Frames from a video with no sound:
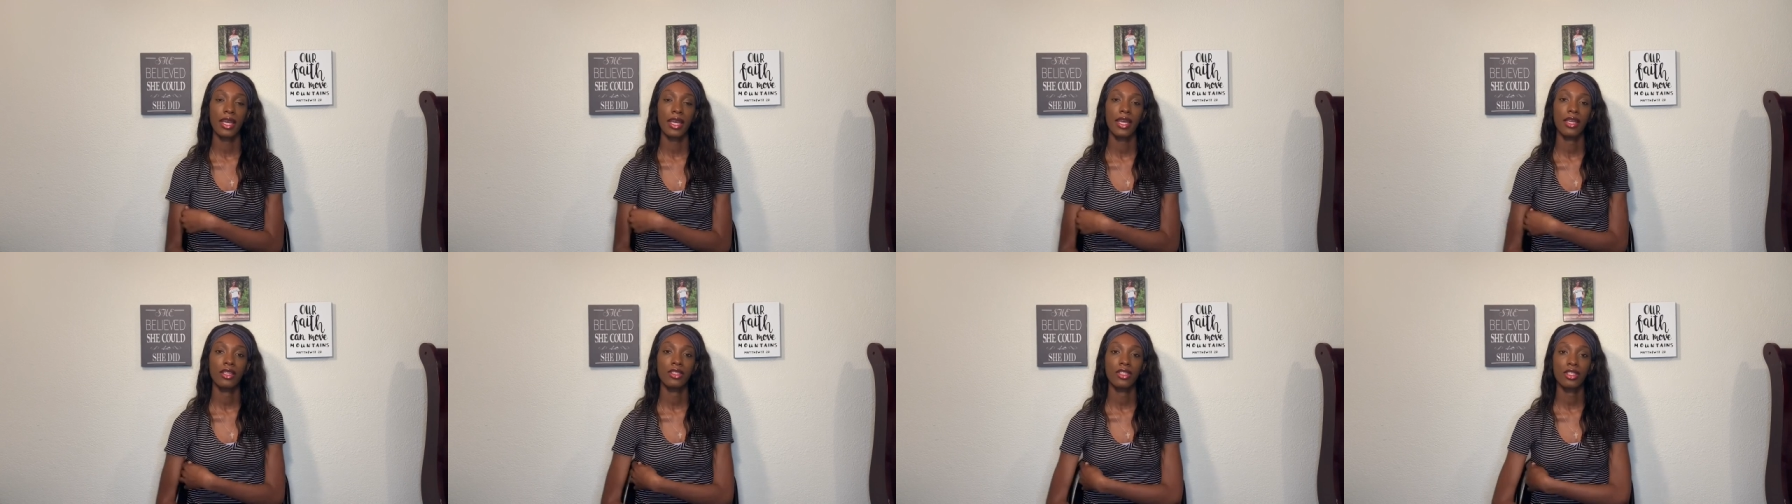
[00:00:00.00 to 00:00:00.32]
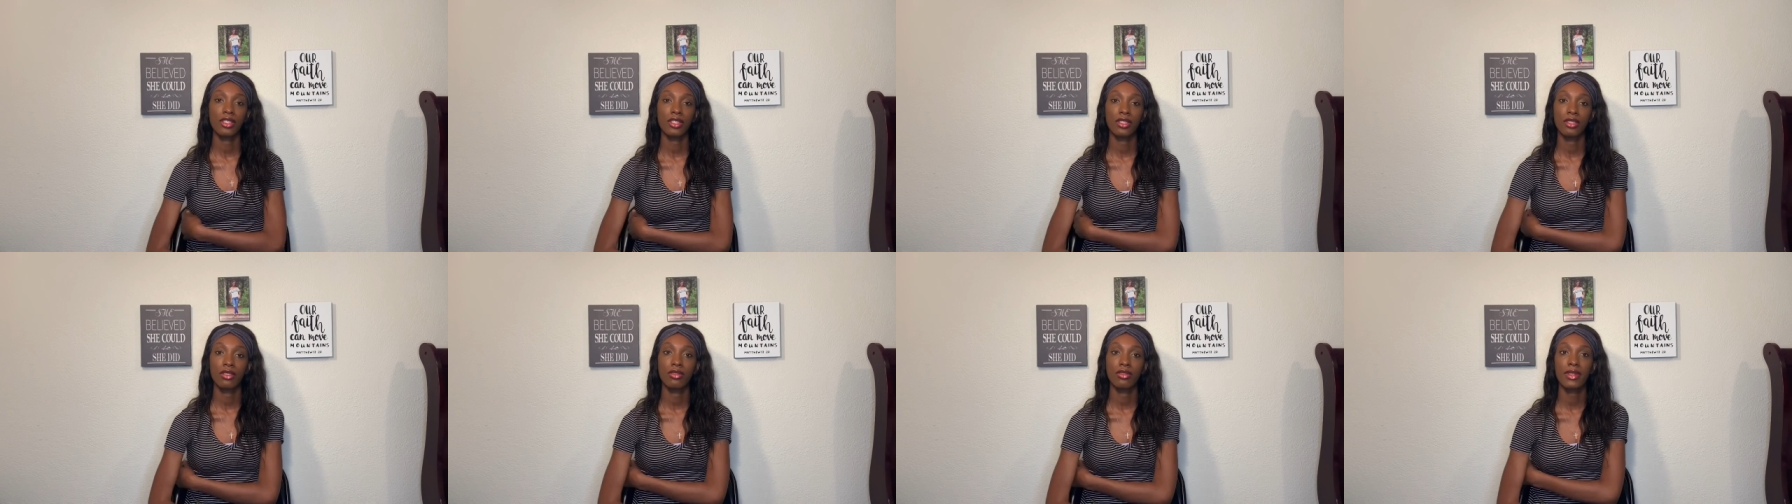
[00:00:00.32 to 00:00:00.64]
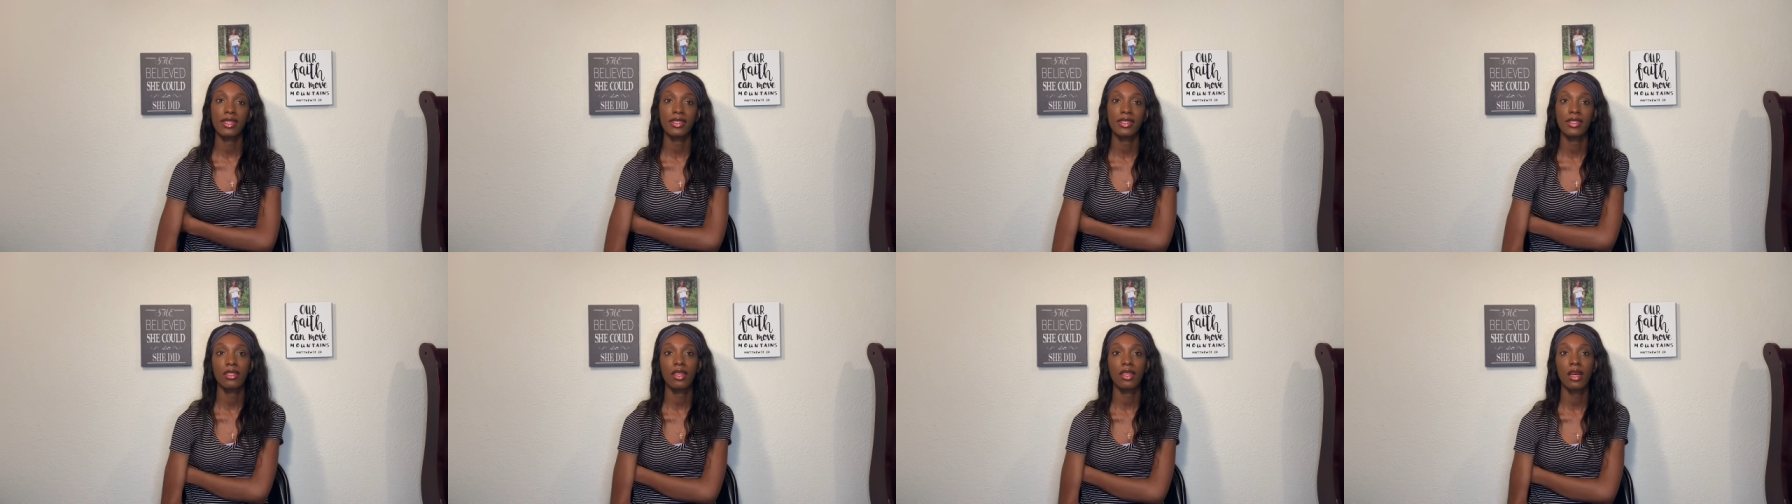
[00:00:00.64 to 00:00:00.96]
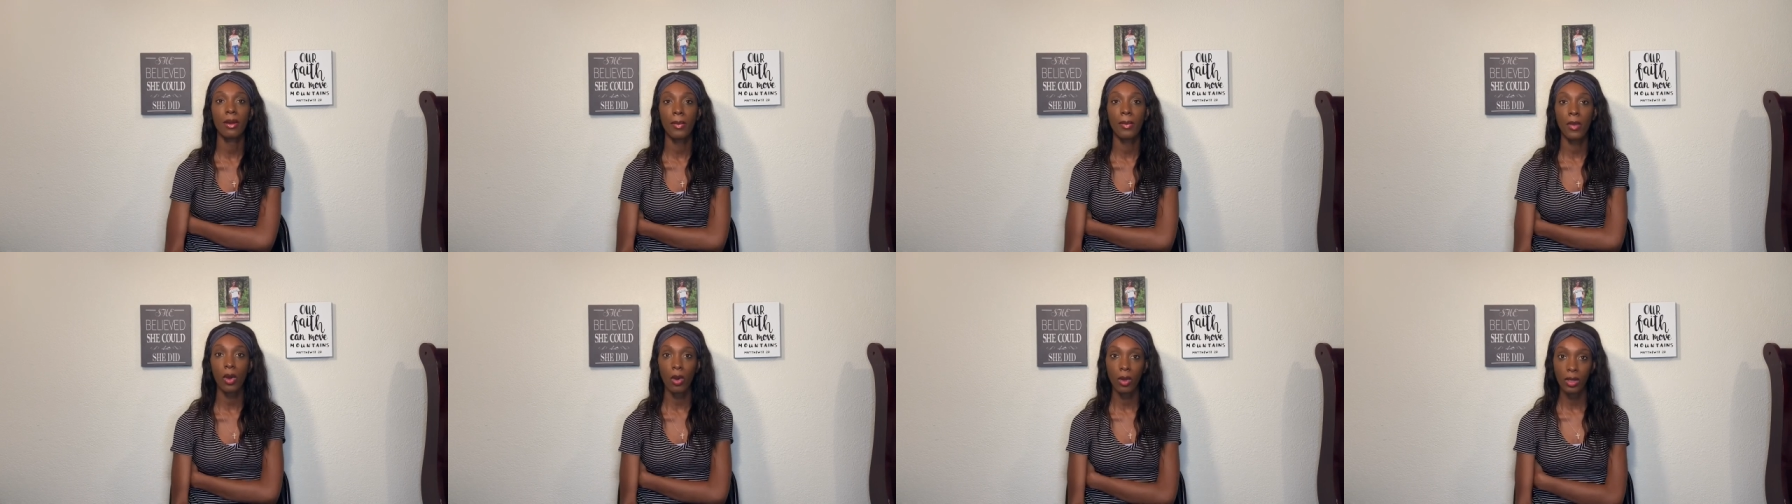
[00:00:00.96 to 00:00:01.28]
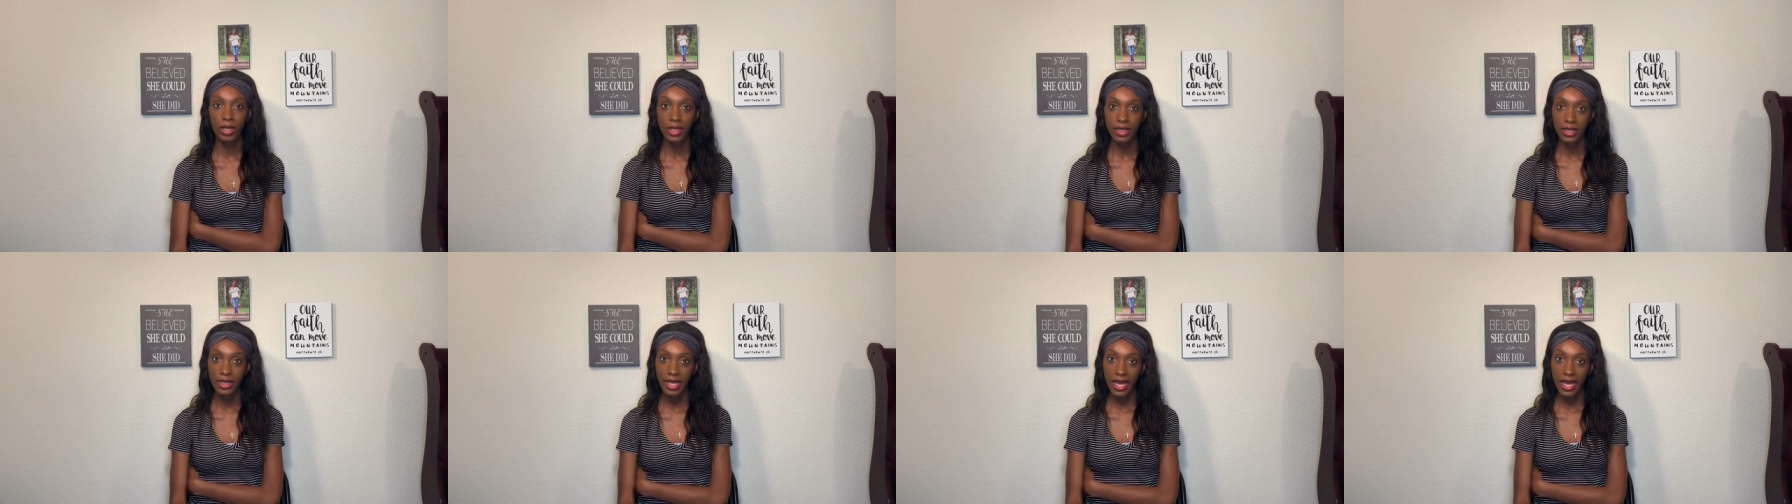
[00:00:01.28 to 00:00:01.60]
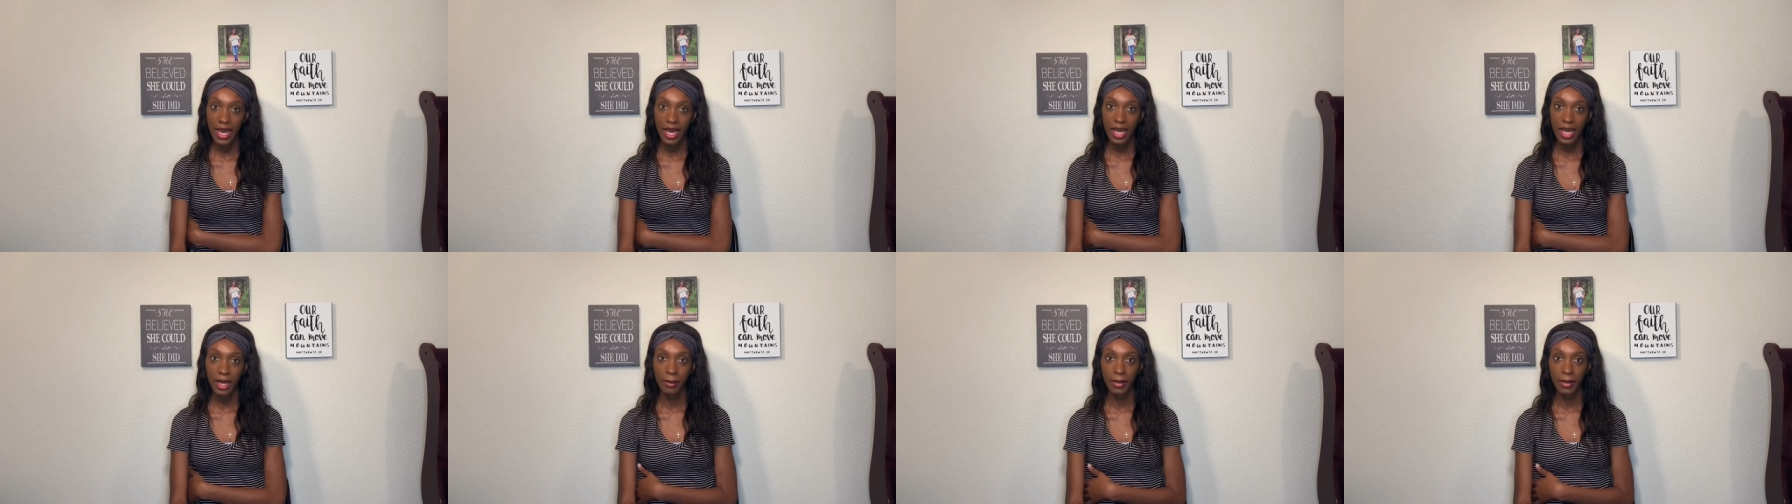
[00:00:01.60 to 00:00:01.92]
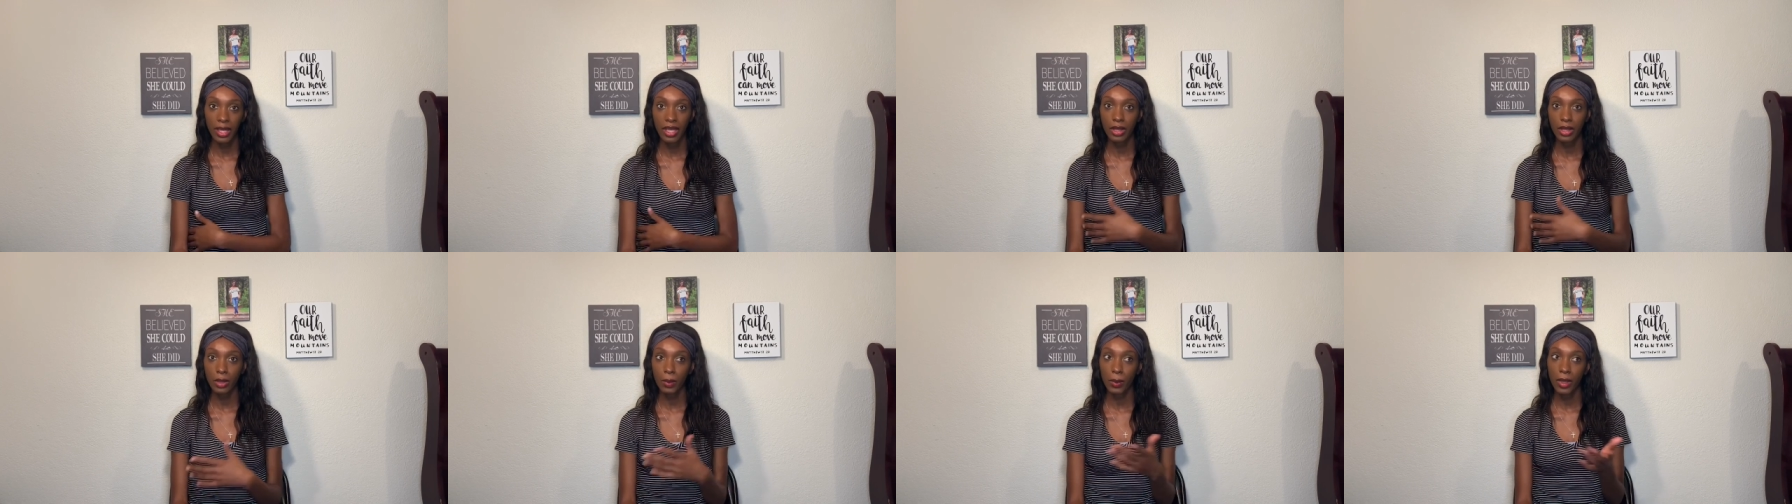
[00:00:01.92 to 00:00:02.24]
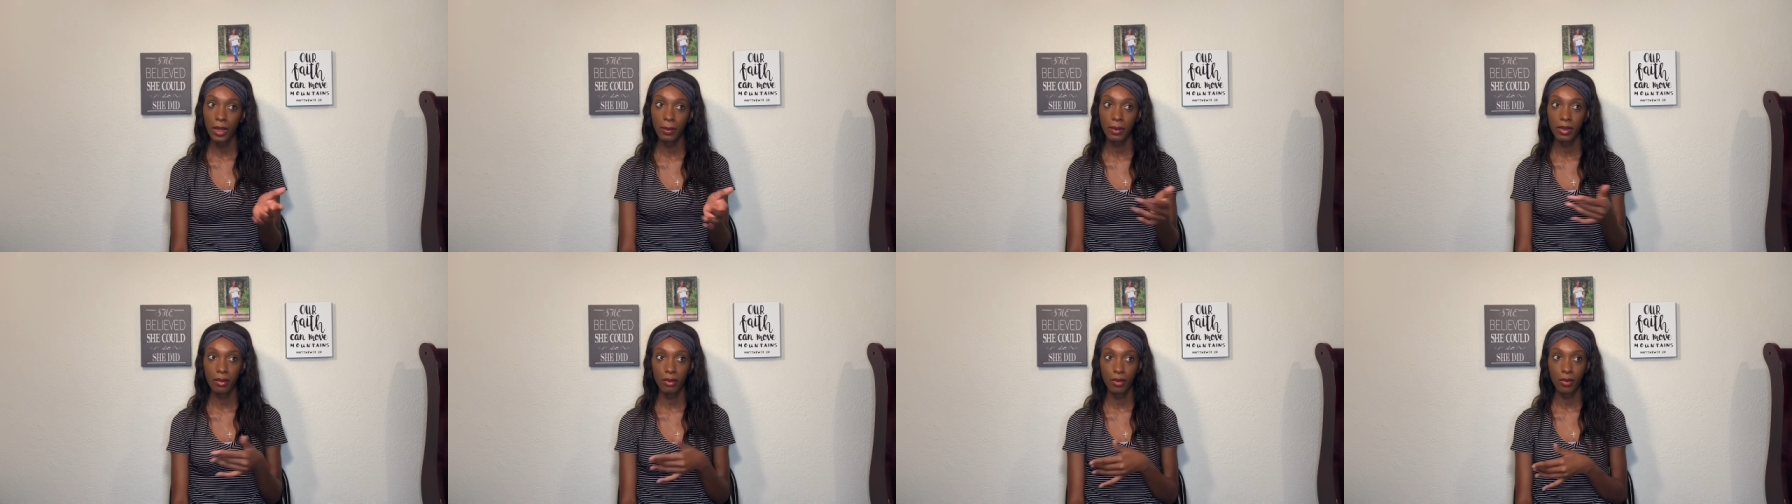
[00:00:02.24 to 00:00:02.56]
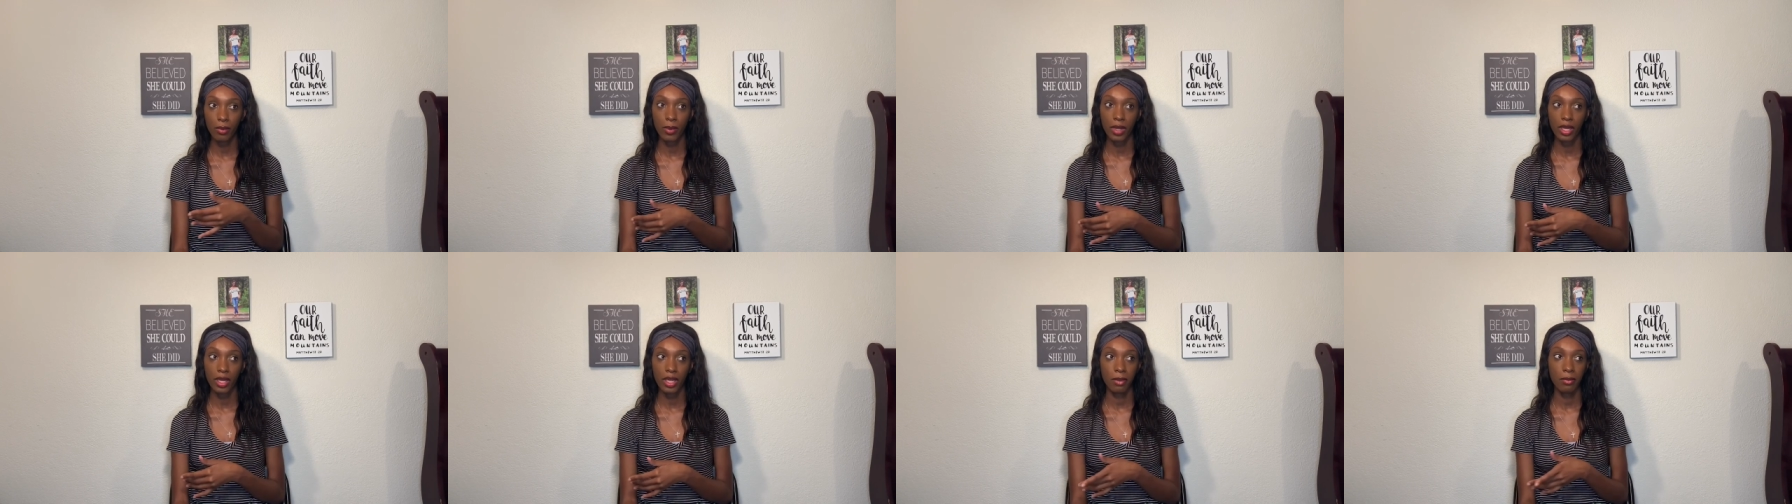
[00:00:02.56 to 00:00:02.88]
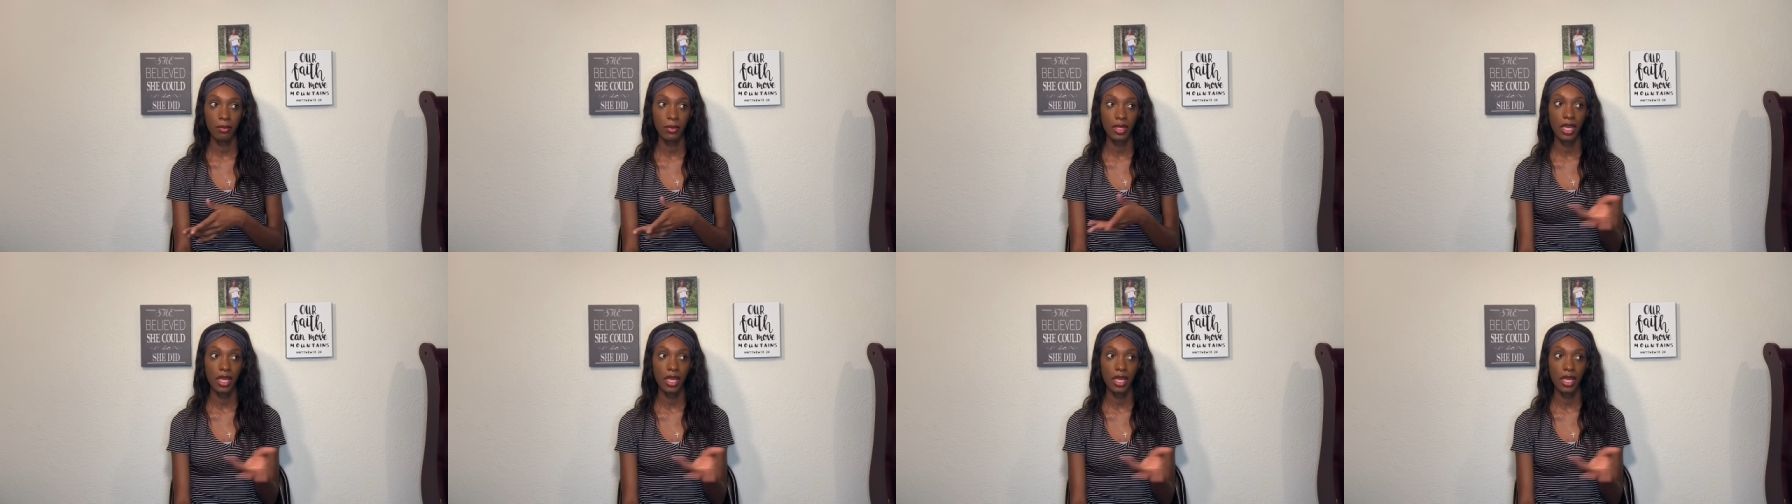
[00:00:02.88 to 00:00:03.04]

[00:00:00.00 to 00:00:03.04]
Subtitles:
just dressing up all the time, like, the way people wanted me.